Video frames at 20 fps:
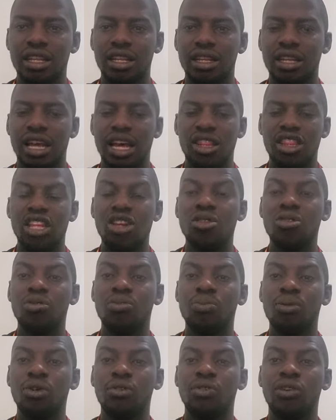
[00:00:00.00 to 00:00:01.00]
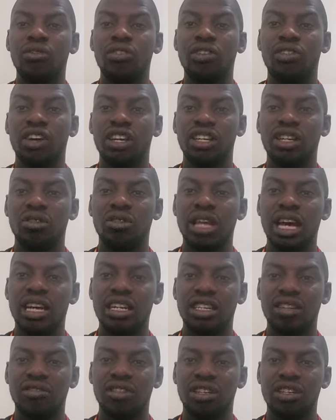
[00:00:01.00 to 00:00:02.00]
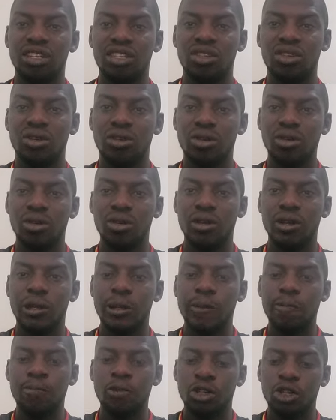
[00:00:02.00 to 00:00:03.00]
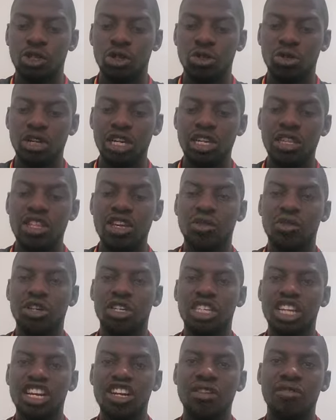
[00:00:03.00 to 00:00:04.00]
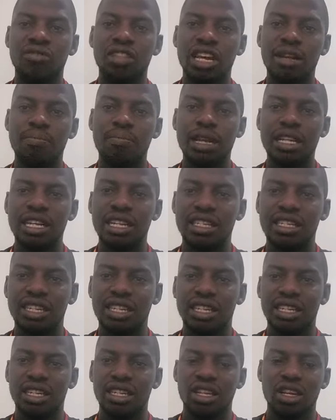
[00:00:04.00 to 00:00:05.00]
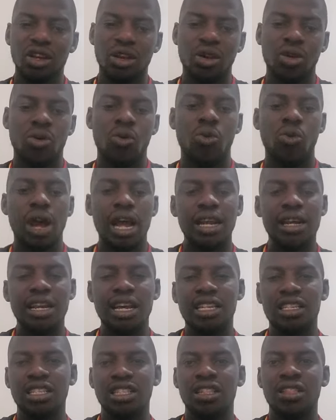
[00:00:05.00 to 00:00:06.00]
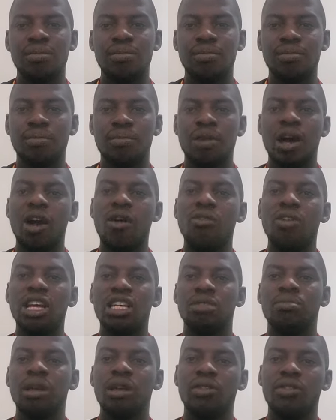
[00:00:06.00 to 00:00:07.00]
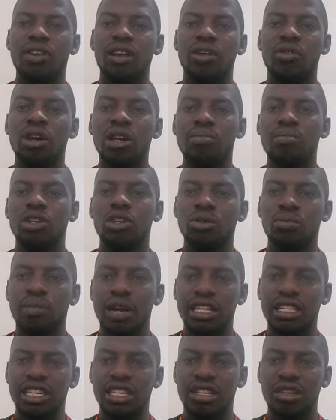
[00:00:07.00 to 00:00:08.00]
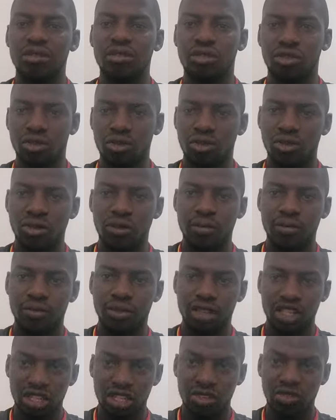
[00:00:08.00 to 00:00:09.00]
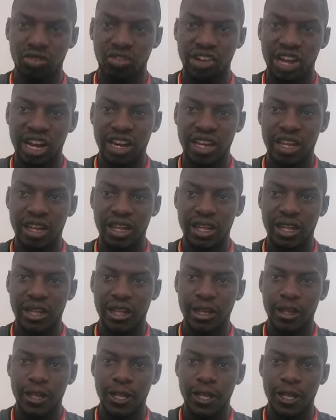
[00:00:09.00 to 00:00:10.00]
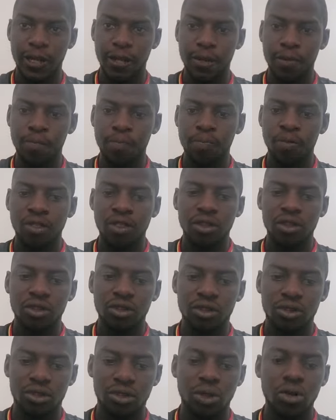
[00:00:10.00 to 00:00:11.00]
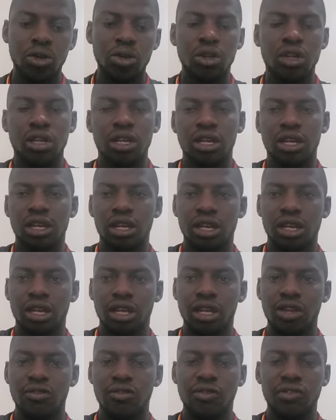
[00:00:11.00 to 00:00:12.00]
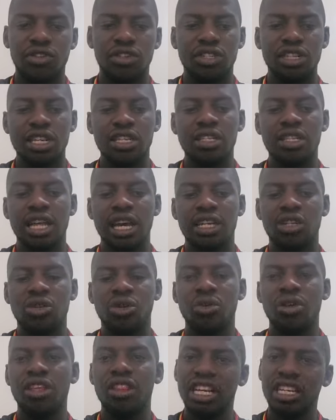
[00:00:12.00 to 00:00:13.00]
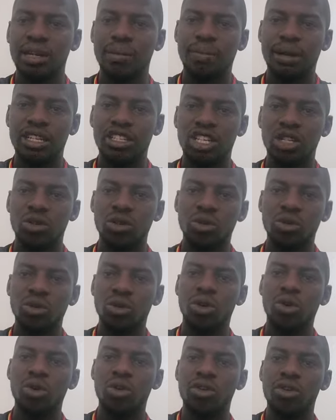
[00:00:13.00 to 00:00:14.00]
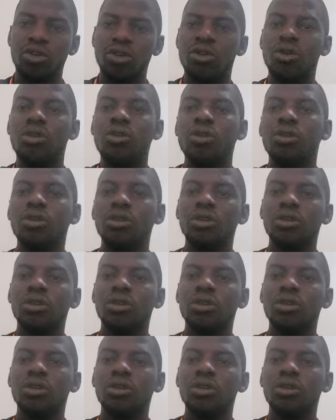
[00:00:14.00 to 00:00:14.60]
and then you put 50% on the activities. No, you should read the criteria of that budgeting. How does my funder want me to budget for this funding? So if he says that only 30% will go on your